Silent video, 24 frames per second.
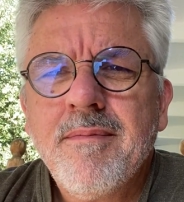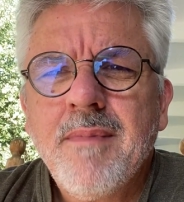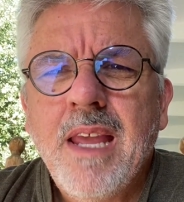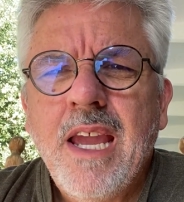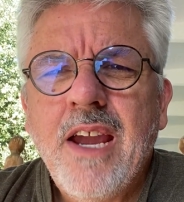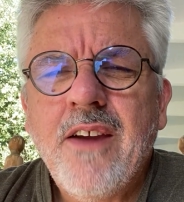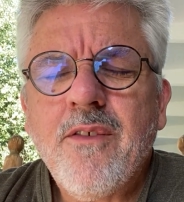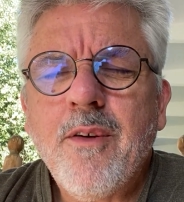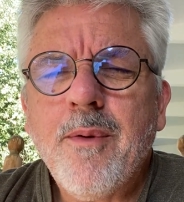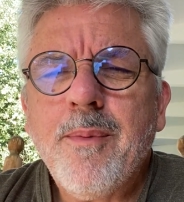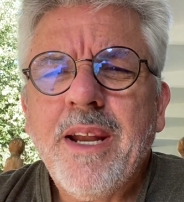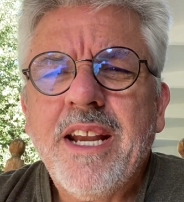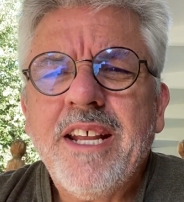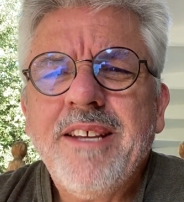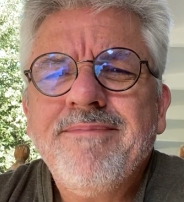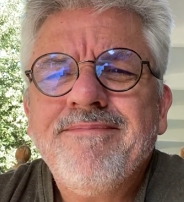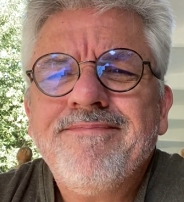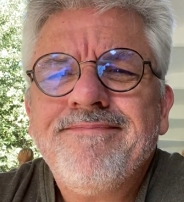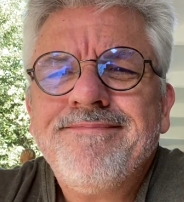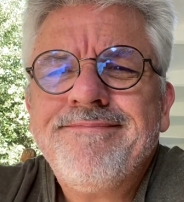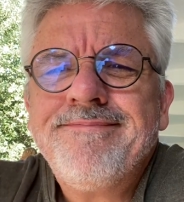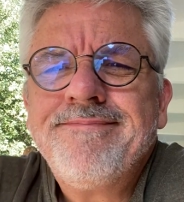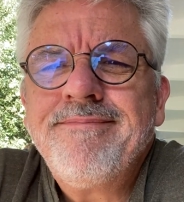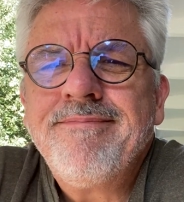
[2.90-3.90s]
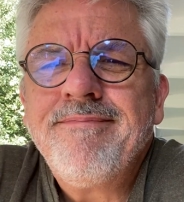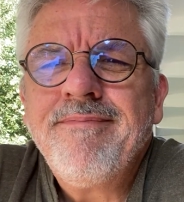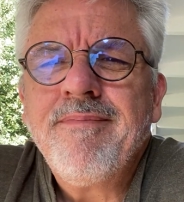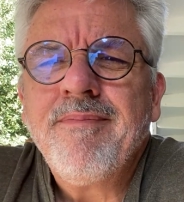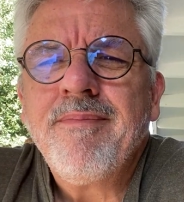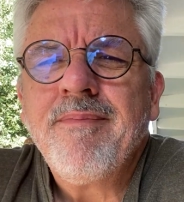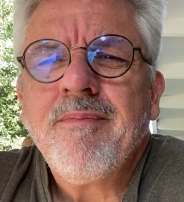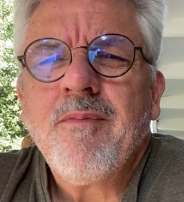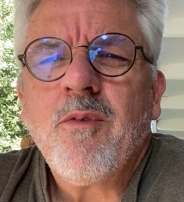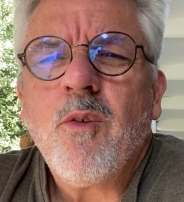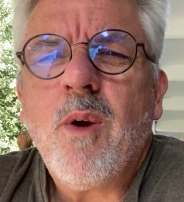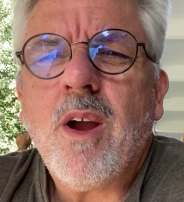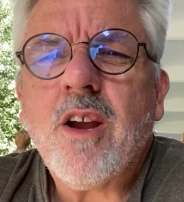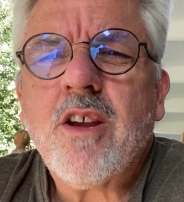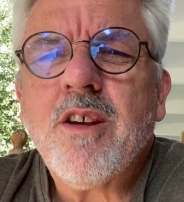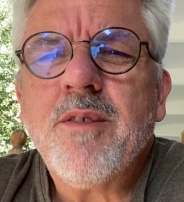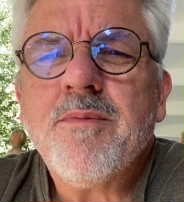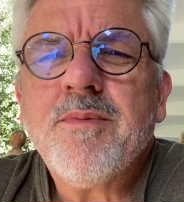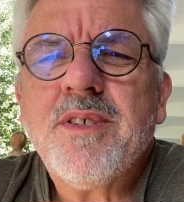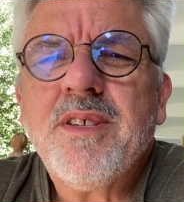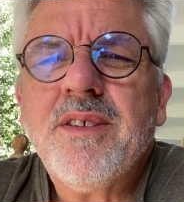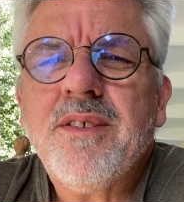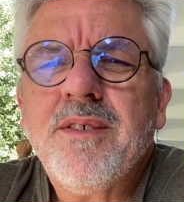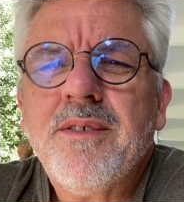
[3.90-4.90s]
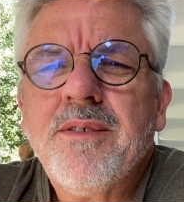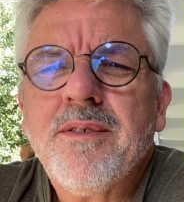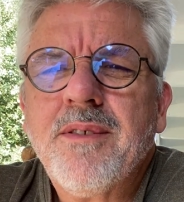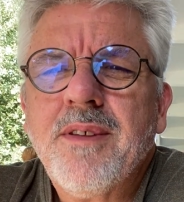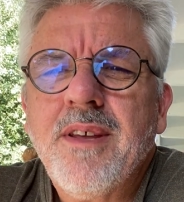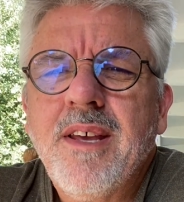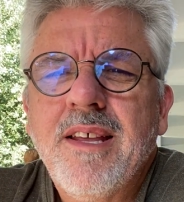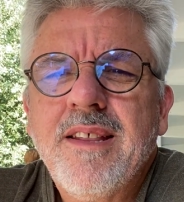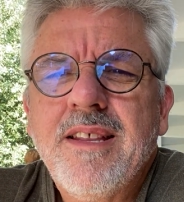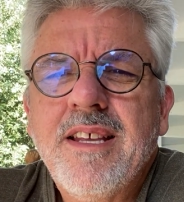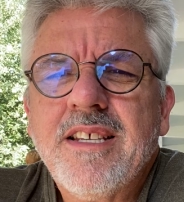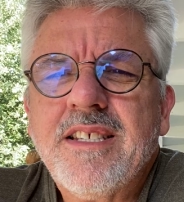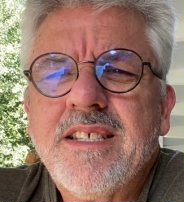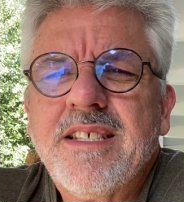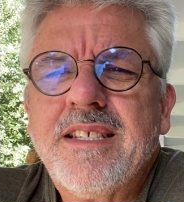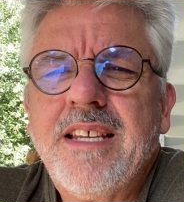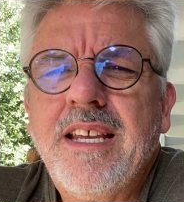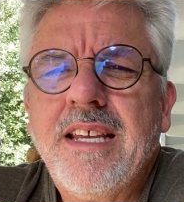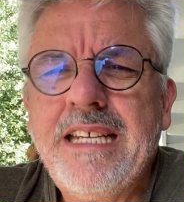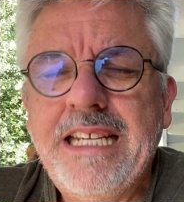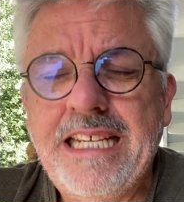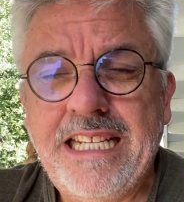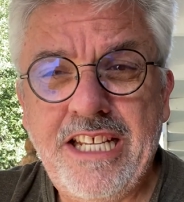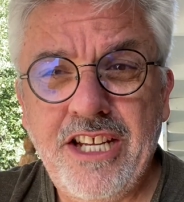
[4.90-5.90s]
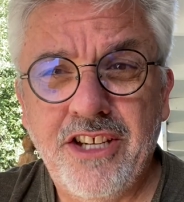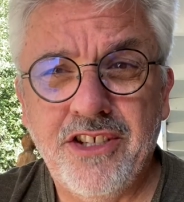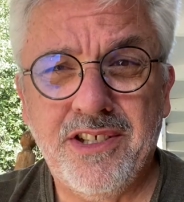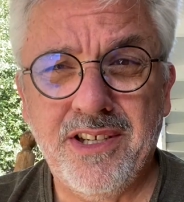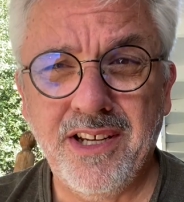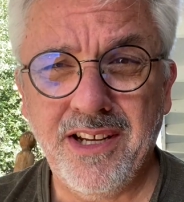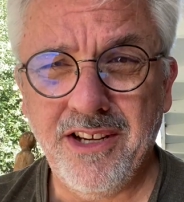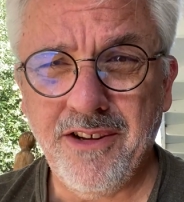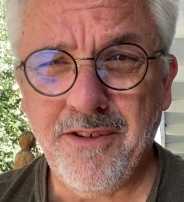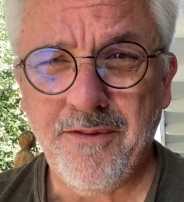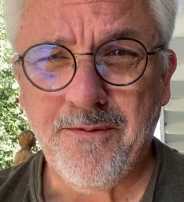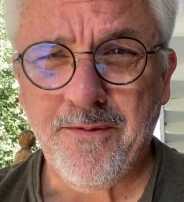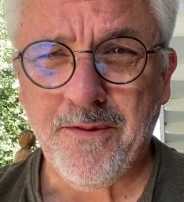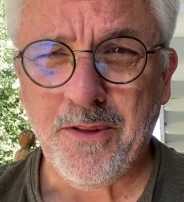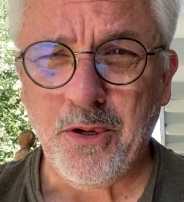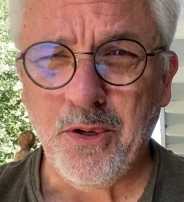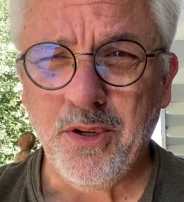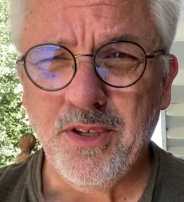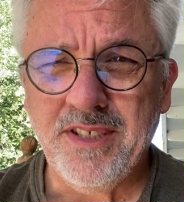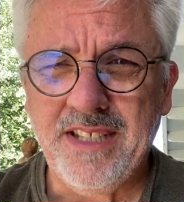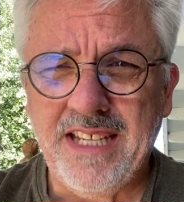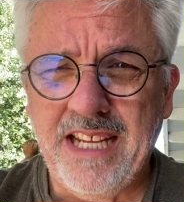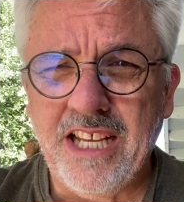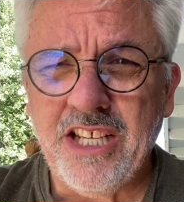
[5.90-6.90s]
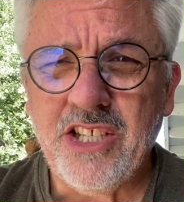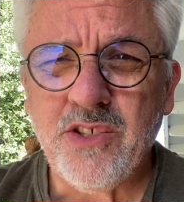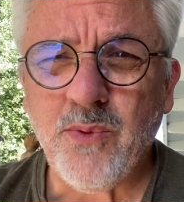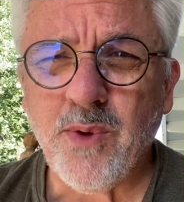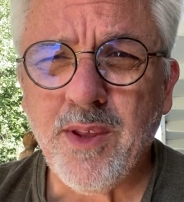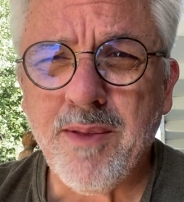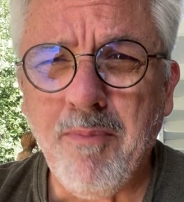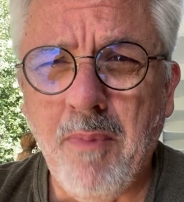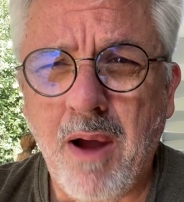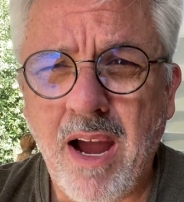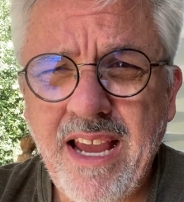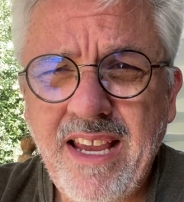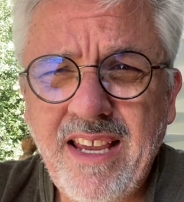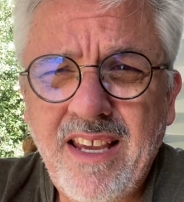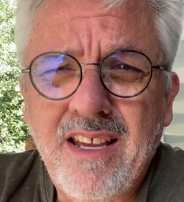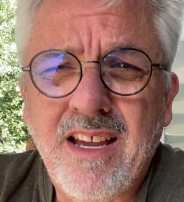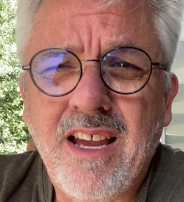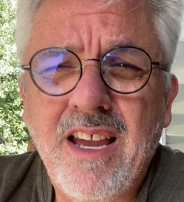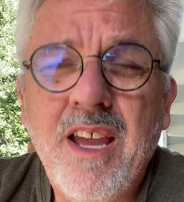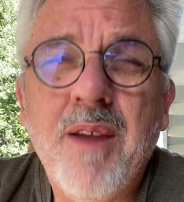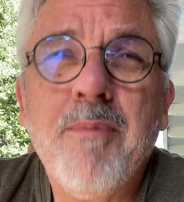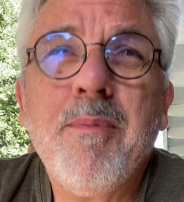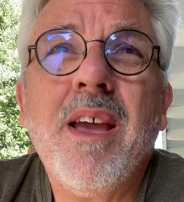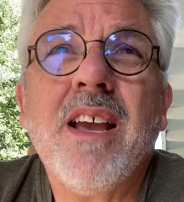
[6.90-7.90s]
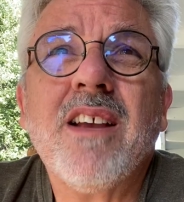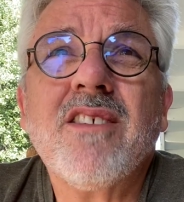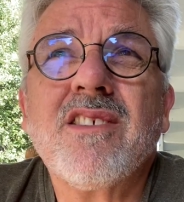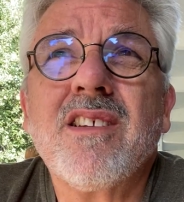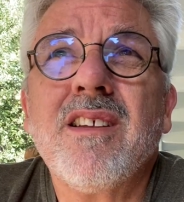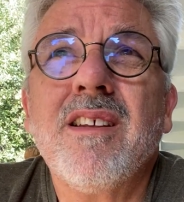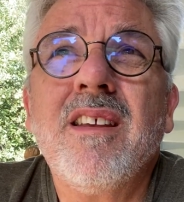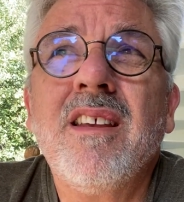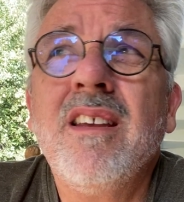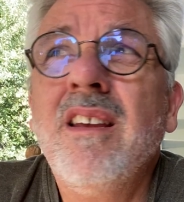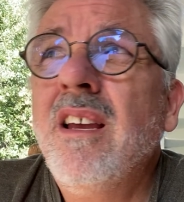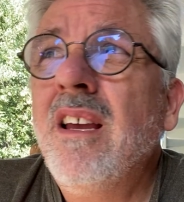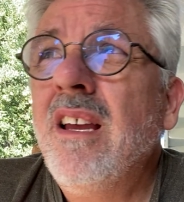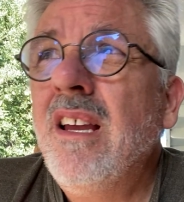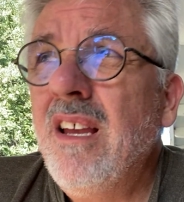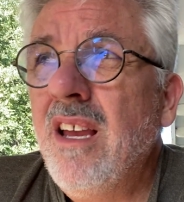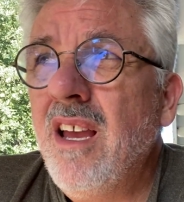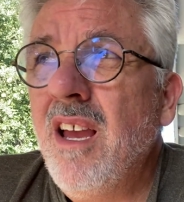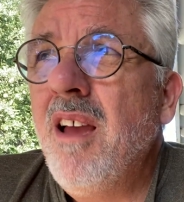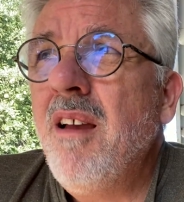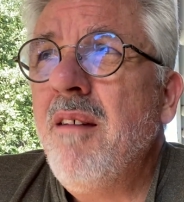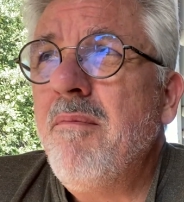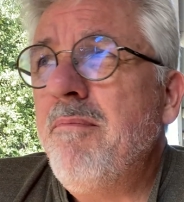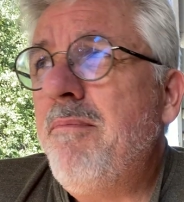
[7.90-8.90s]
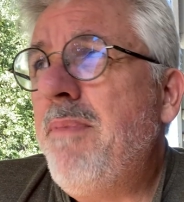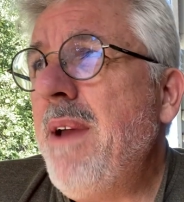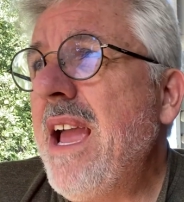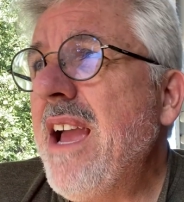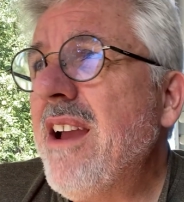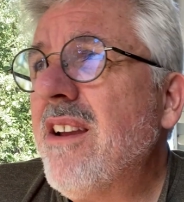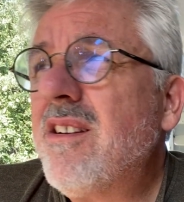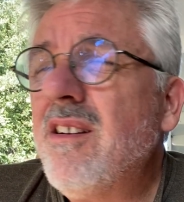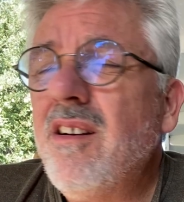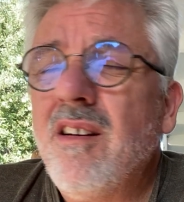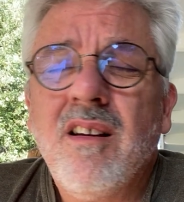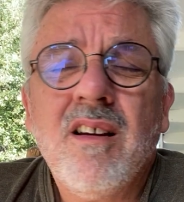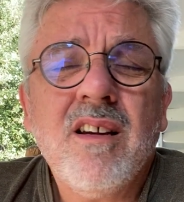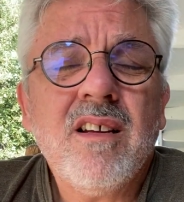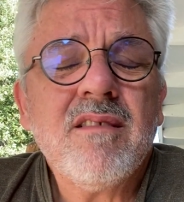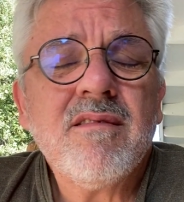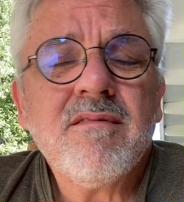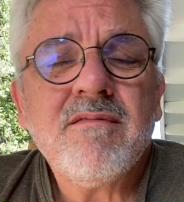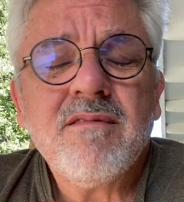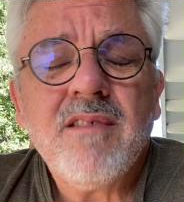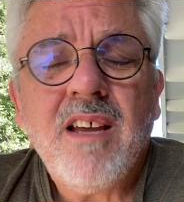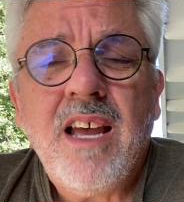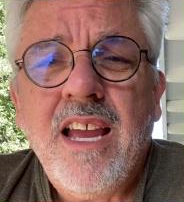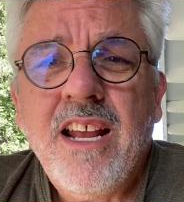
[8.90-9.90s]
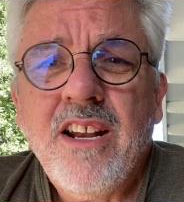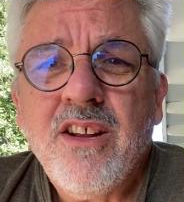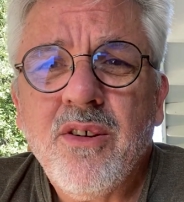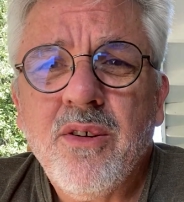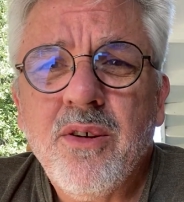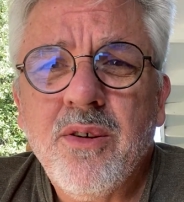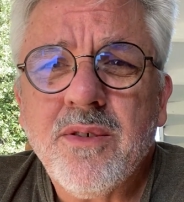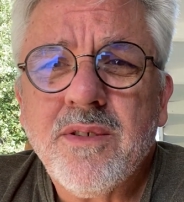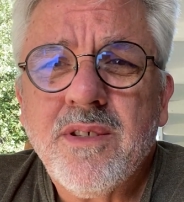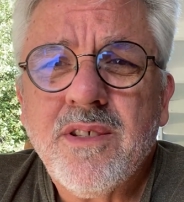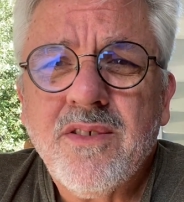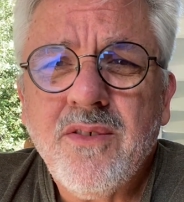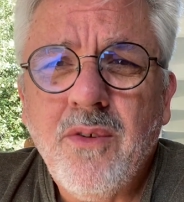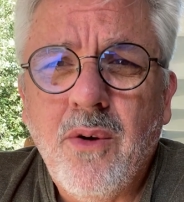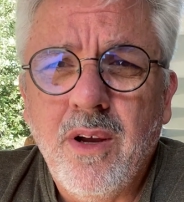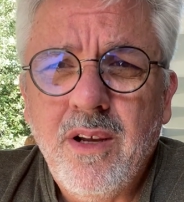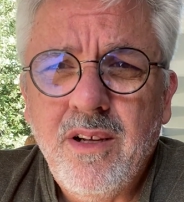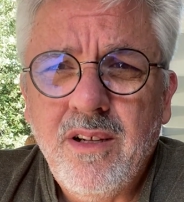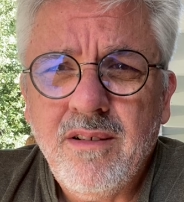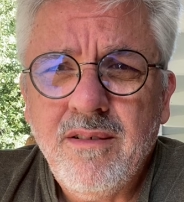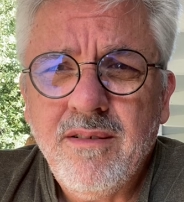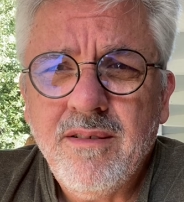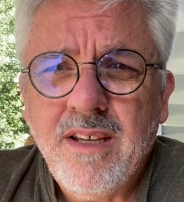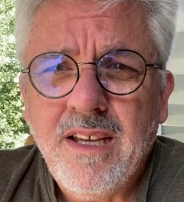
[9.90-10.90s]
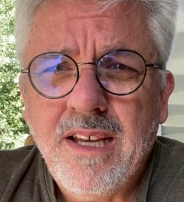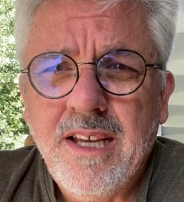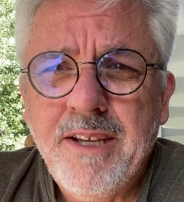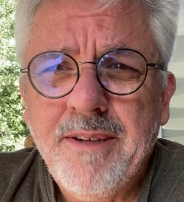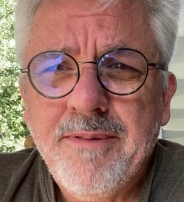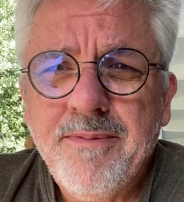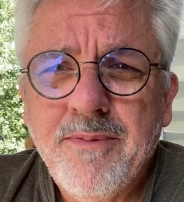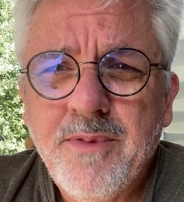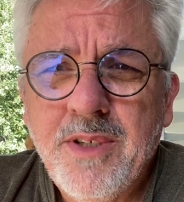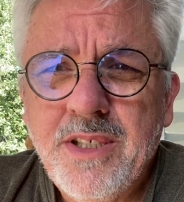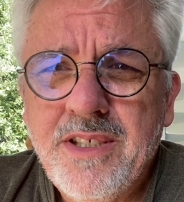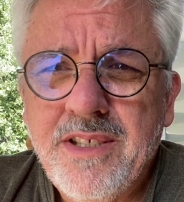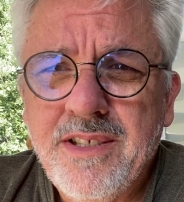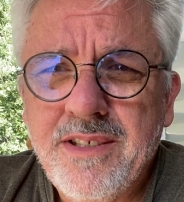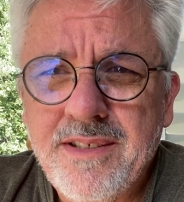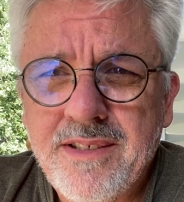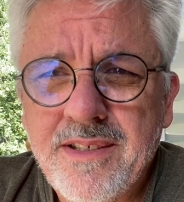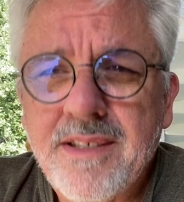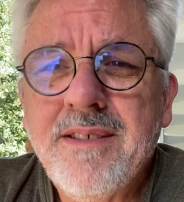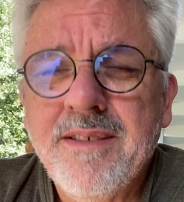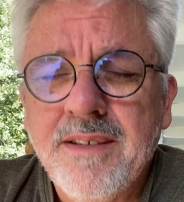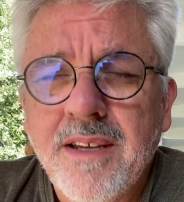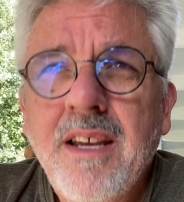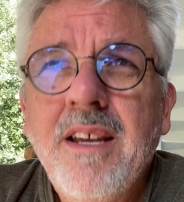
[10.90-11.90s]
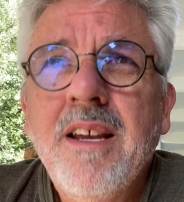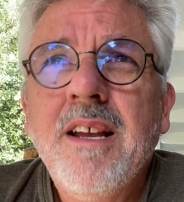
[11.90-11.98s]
Hey everybody, welcome to this edition of Thursdays with Mike. I am actually back on Idaho soil, which has